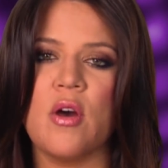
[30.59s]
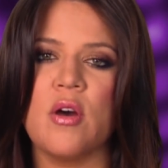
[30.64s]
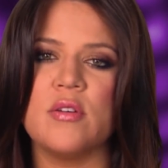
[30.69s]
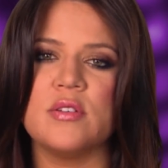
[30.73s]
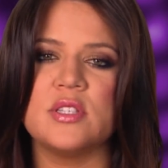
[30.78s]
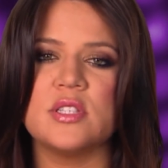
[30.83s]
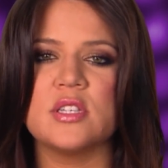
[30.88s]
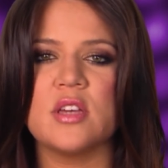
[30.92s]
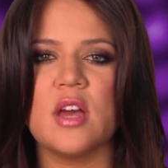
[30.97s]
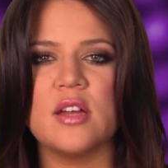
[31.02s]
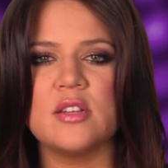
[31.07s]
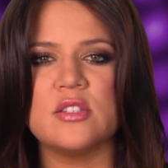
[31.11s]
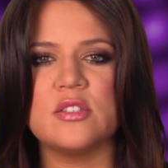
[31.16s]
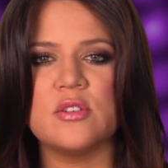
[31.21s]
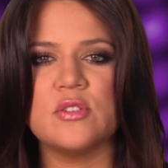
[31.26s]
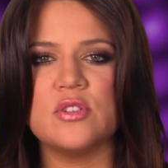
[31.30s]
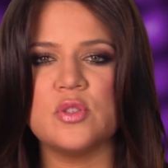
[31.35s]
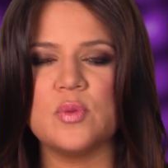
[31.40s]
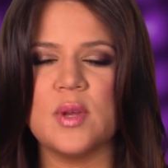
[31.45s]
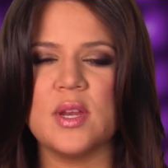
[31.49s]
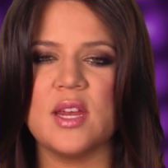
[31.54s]
oh, Scott's
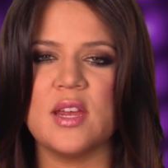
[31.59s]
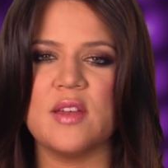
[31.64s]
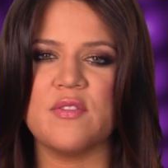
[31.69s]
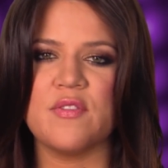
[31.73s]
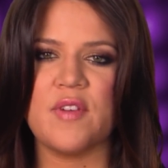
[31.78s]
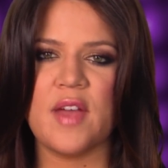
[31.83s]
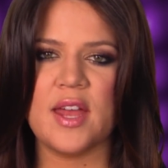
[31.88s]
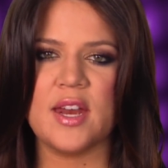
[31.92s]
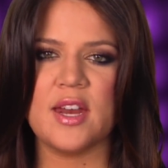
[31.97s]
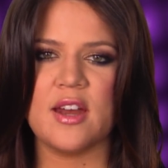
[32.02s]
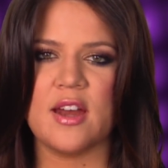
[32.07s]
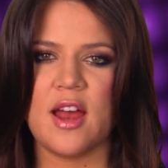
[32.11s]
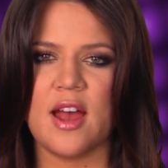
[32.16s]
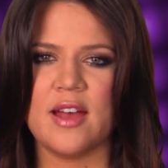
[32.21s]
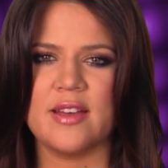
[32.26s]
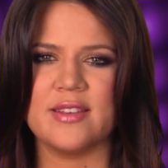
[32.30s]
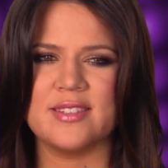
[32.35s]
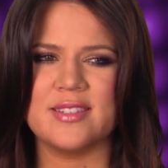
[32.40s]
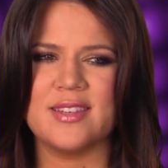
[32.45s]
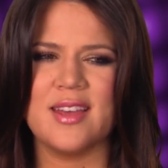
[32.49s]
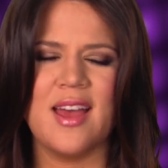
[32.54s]
so sweet, he invited
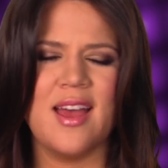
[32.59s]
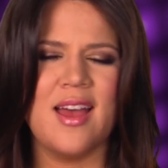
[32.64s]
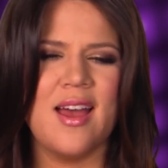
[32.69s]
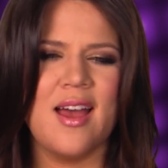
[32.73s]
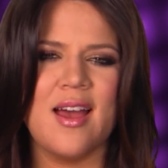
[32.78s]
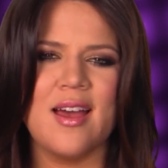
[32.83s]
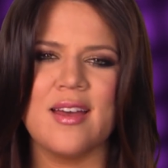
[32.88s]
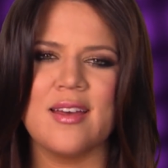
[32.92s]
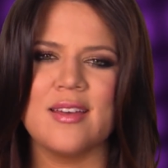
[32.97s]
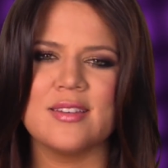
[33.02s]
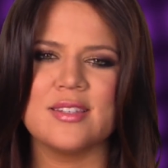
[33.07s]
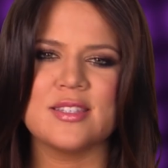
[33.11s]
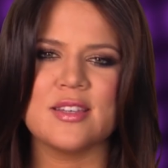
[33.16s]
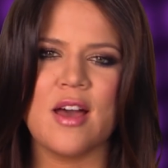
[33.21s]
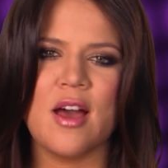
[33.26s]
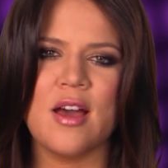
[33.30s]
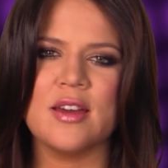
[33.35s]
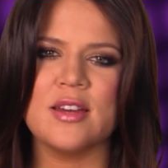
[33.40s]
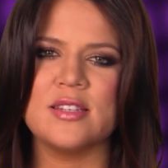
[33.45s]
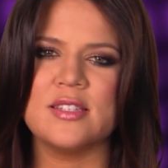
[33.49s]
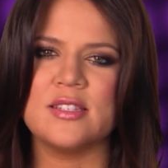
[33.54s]
us.
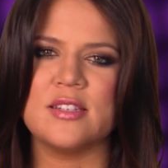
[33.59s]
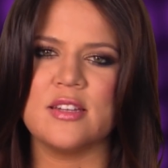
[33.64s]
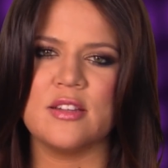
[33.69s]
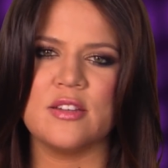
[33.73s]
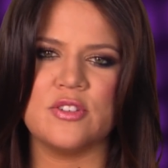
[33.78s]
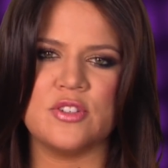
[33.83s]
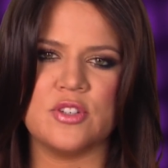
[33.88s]
Scott is still a